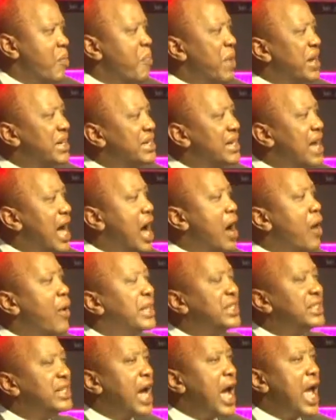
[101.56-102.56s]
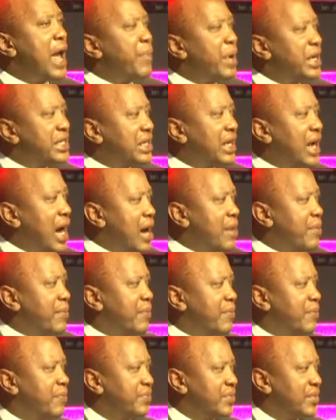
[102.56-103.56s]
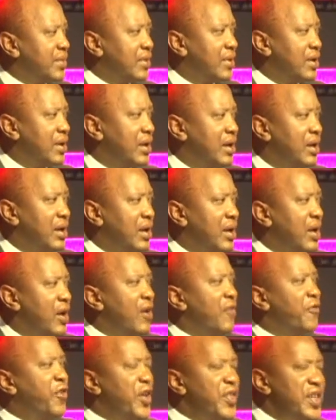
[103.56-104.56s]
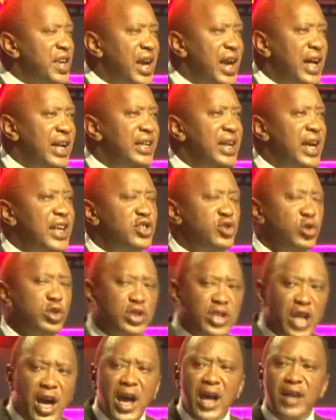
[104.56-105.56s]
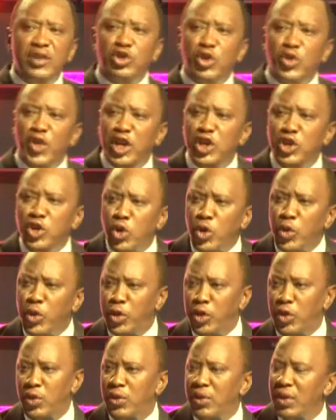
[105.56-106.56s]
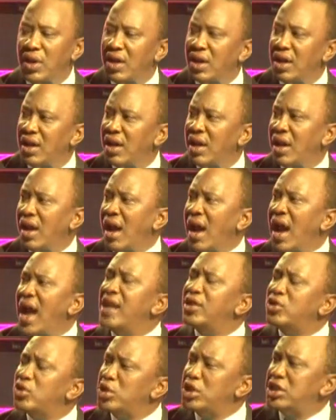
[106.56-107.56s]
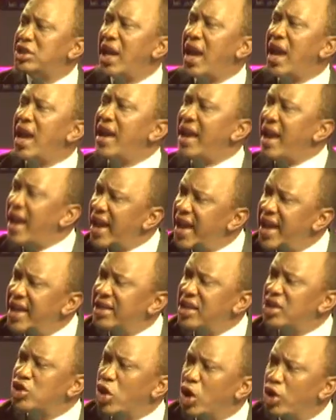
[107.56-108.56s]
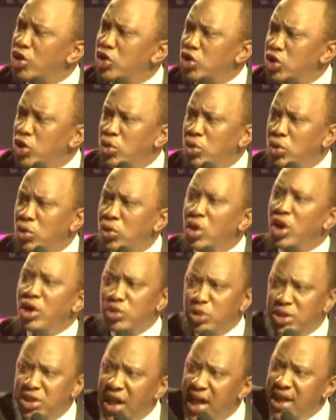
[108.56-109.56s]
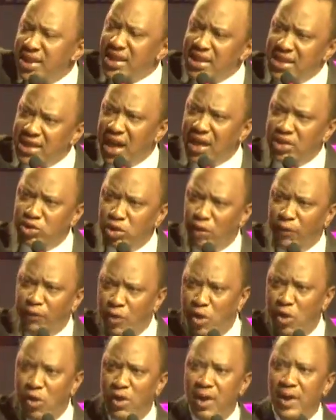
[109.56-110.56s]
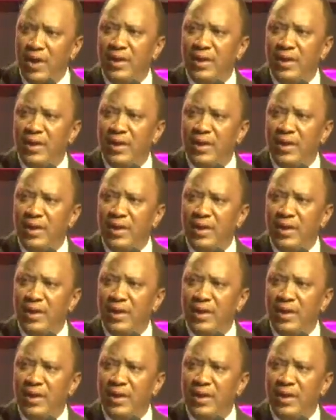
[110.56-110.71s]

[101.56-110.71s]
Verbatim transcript: But now a time has come for the elders to turn to the youth and to say, it is on you to take this country forward.